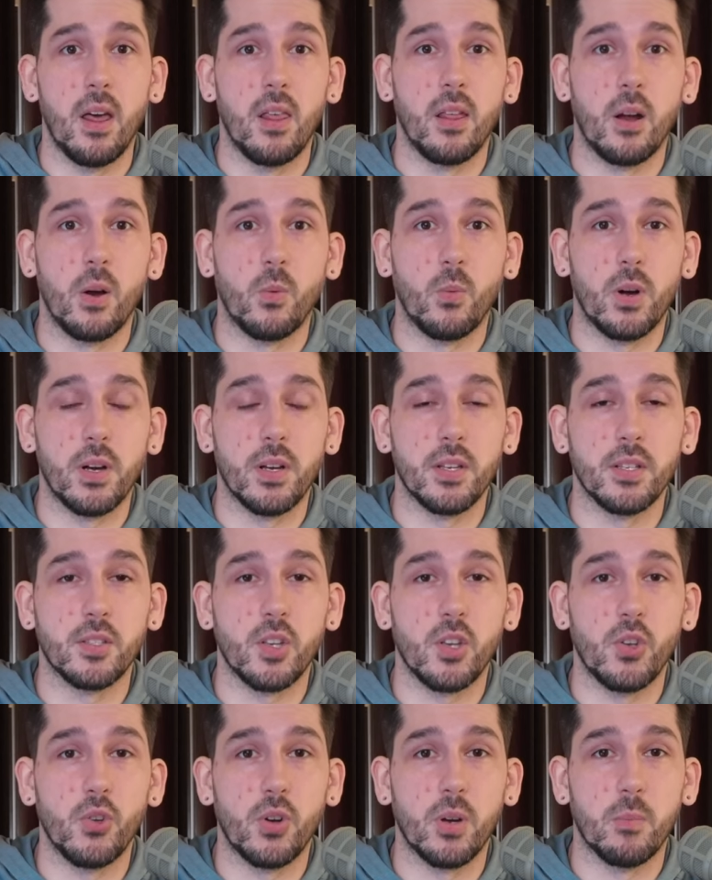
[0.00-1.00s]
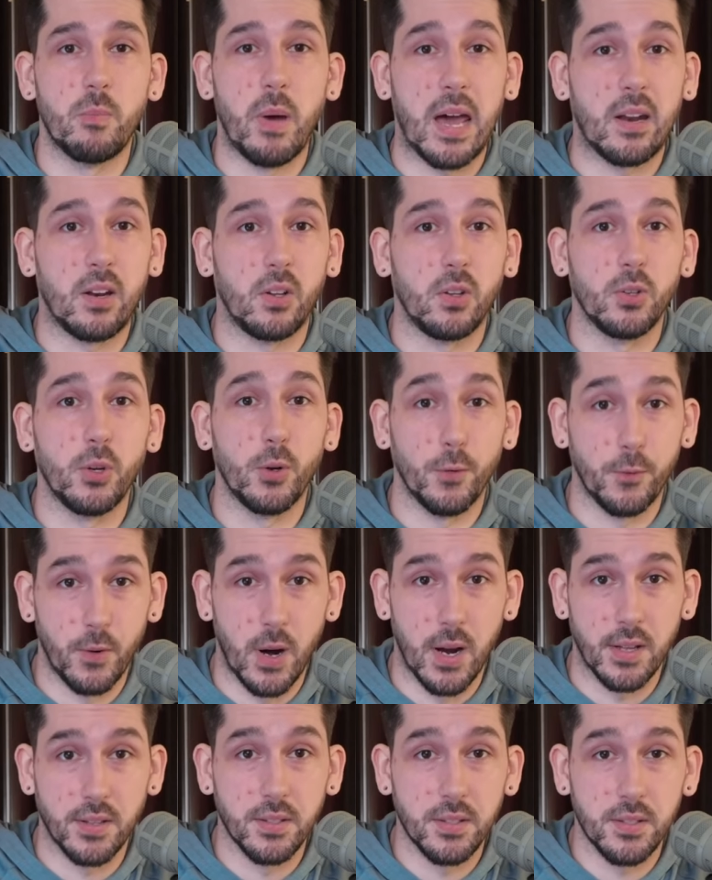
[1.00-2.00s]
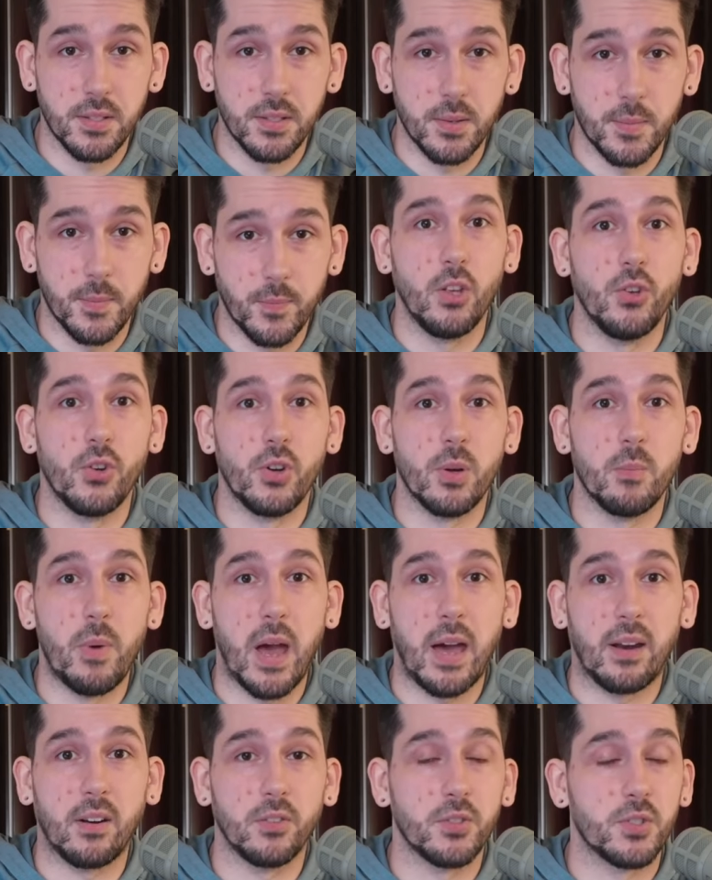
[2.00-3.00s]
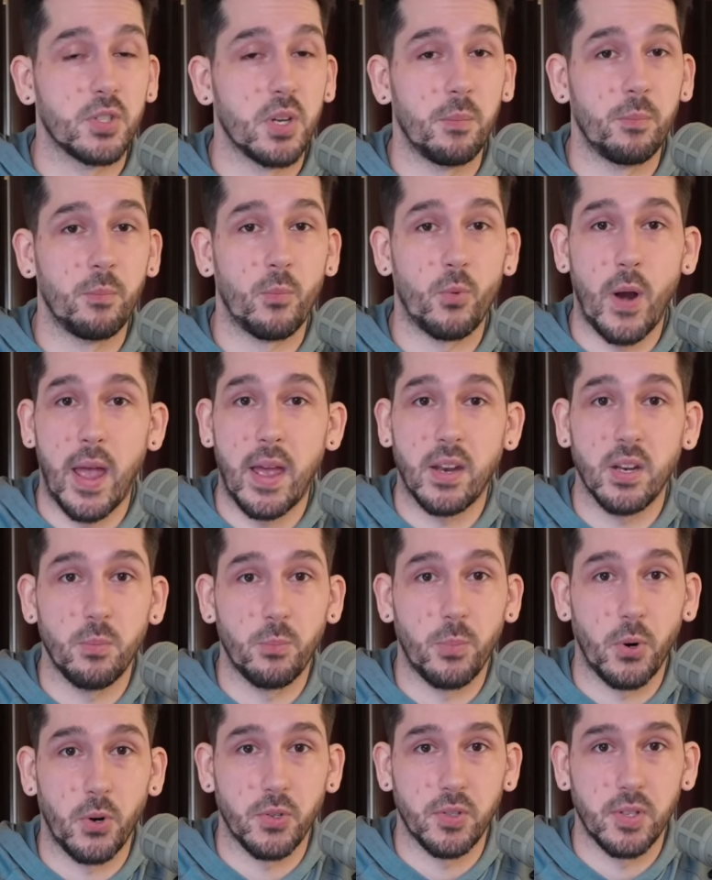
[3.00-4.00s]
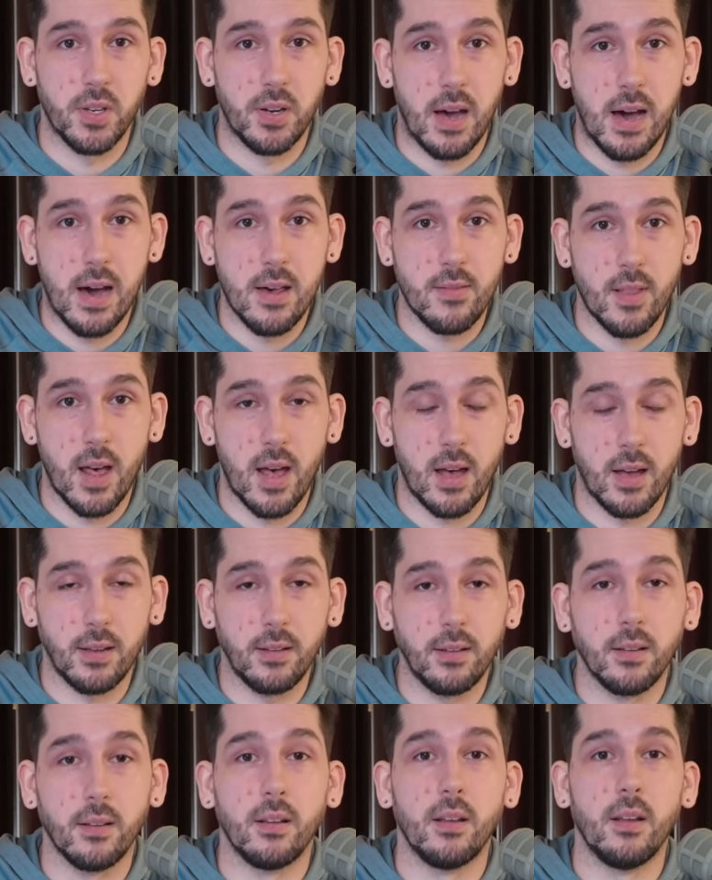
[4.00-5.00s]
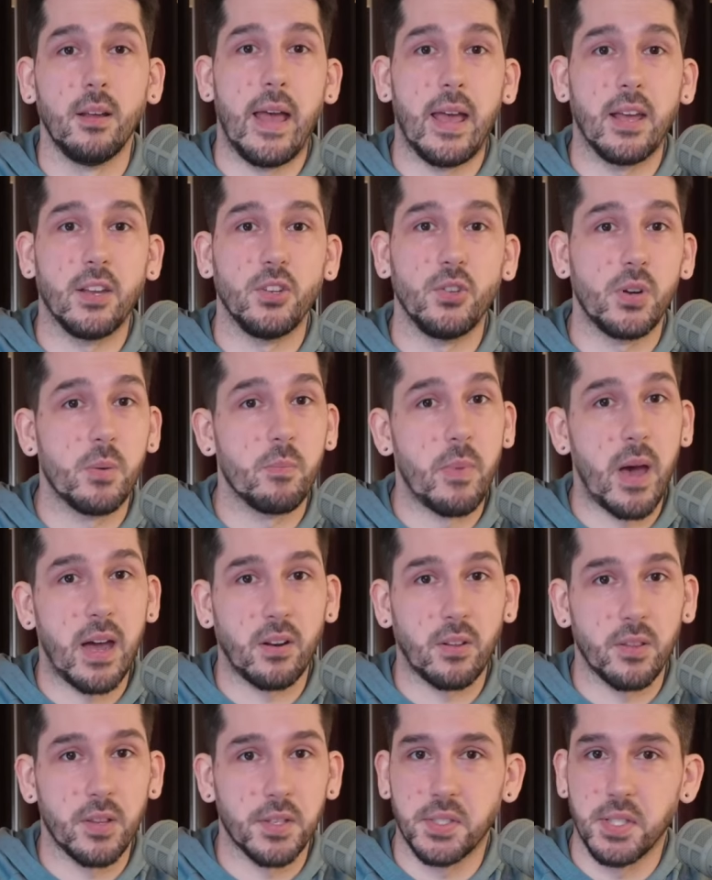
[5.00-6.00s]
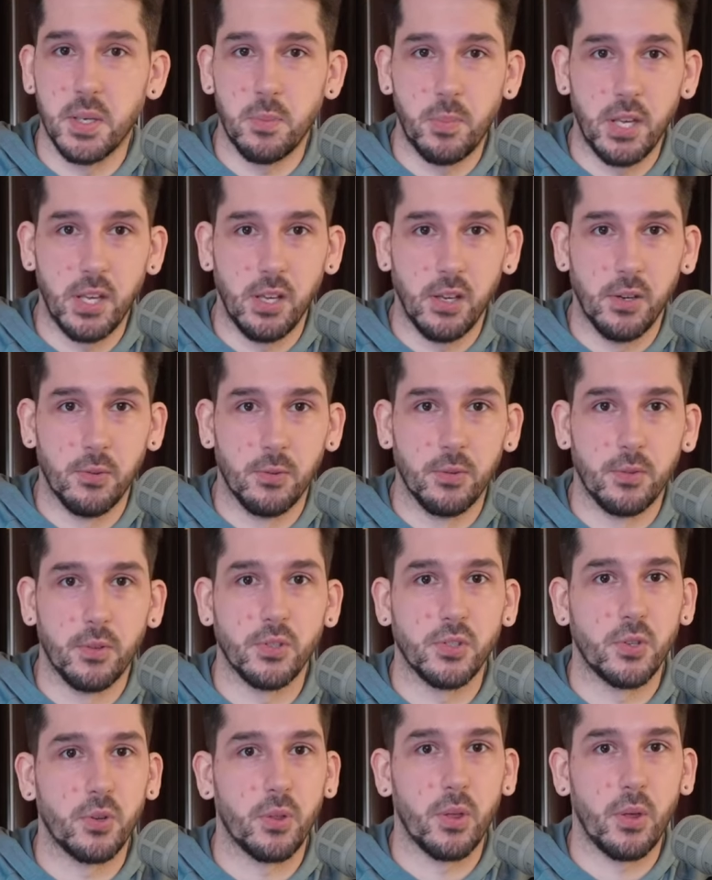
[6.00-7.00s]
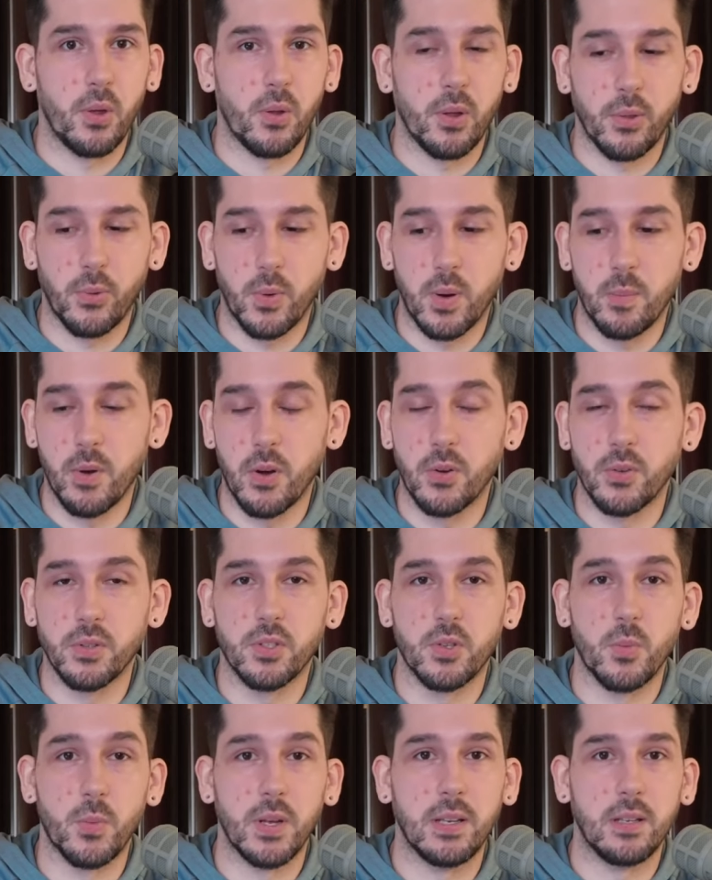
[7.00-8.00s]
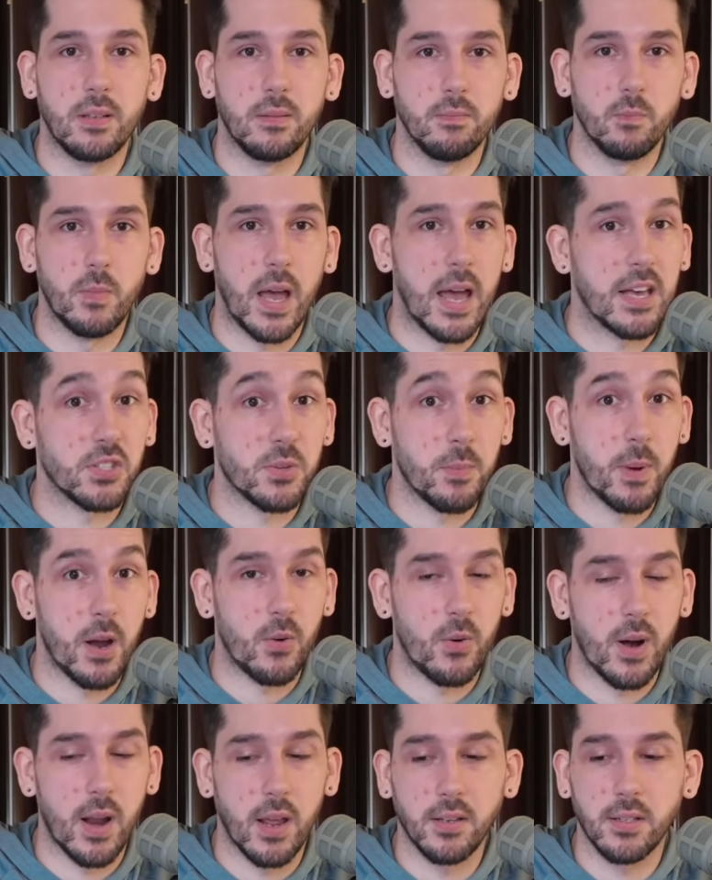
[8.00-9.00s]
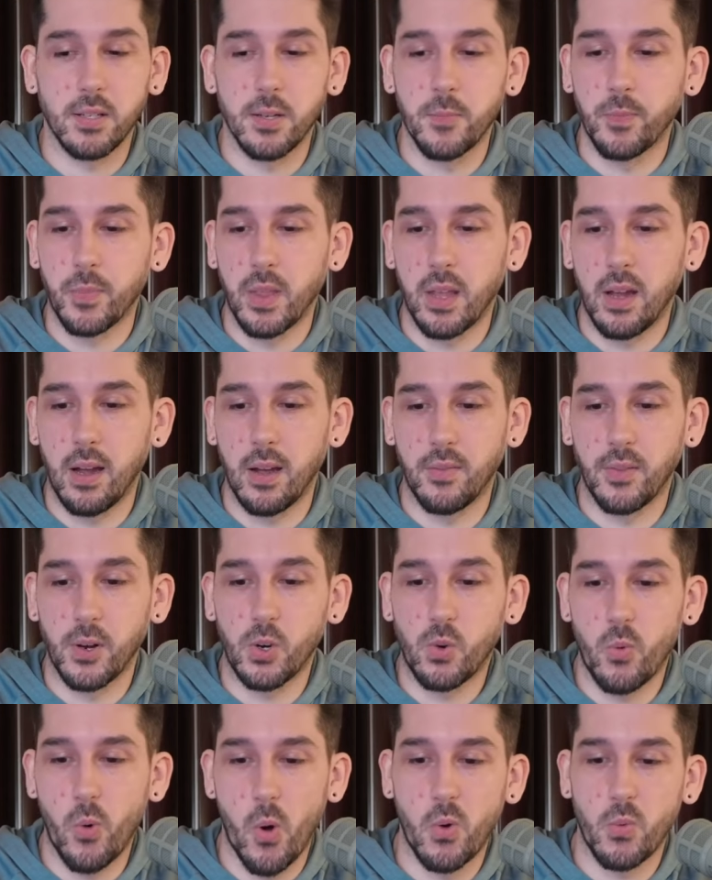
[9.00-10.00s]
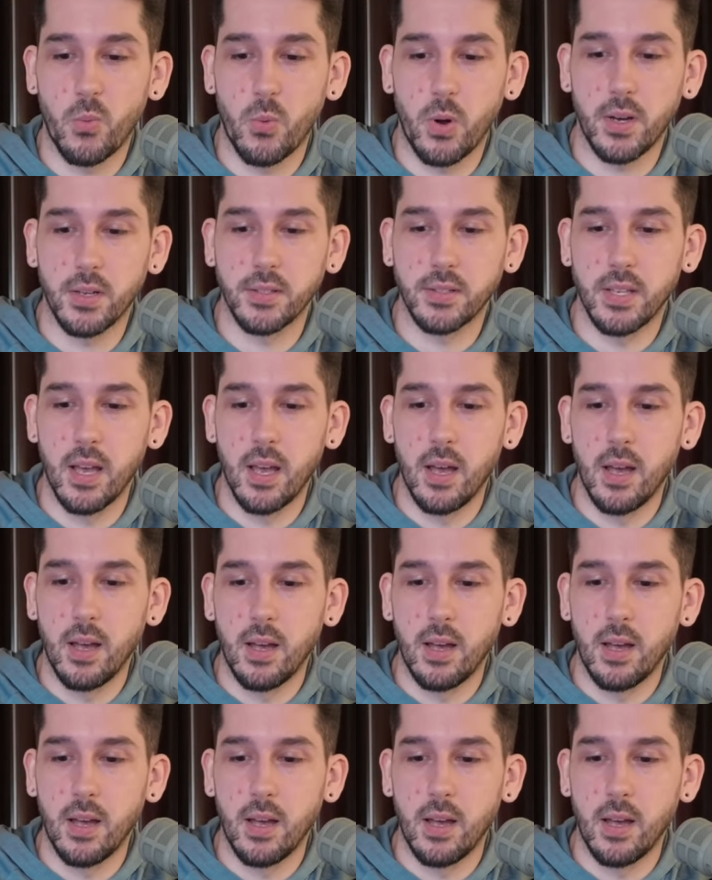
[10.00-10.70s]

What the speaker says: you could battle your friends, you can battle some random person online, and you can battle the CPU. Those are the only 3 modes. So we asked about ranked, and their quote was,